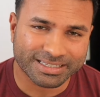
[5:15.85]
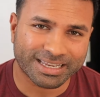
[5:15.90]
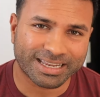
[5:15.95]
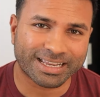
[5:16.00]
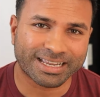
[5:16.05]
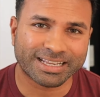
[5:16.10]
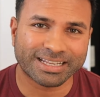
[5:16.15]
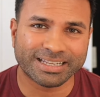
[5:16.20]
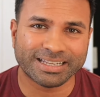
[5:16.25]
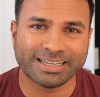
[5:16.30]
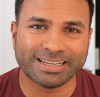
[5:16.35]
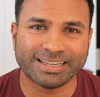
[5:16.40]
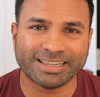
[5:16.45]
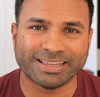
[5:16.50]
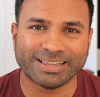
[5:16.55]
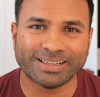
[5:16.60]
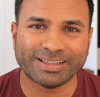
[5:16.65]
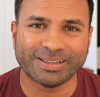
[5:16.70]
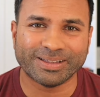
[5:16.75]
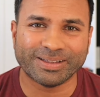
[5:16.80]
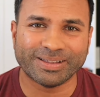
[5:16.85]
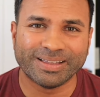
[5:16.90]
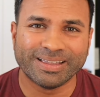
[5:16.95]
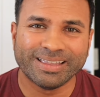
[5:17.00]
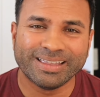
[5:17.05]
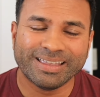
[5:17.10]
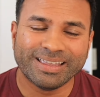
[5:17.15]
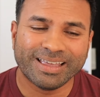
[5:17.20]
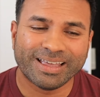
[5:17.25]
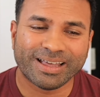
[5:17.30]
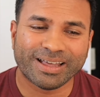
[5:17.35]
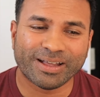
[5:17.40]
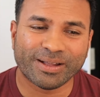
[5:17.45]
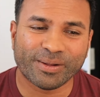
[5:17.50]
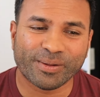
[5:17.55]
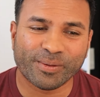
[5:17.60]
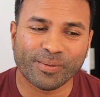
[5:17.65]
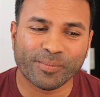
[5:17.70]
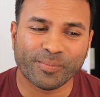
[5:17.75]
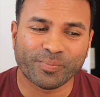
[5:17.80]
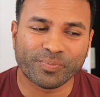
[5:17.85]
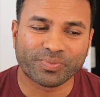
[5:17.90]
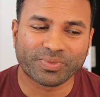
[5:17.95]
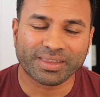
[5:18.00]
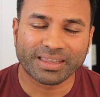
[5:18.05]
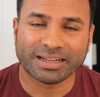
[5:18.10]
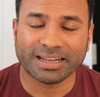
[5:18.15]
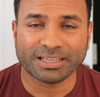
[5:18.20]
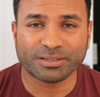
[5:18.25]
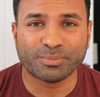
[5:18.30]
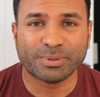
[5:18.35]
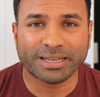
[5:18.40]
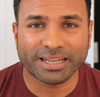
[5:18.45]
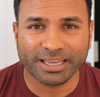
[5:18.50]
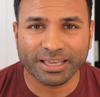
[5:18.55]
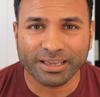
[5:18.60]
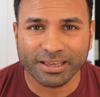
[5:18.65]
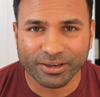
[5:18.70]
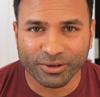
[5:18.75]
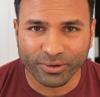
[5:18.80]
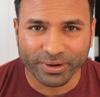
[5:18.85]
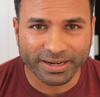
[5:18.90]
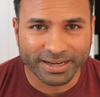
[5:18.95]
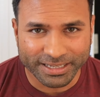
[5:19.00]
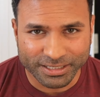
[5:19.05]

and it has been a great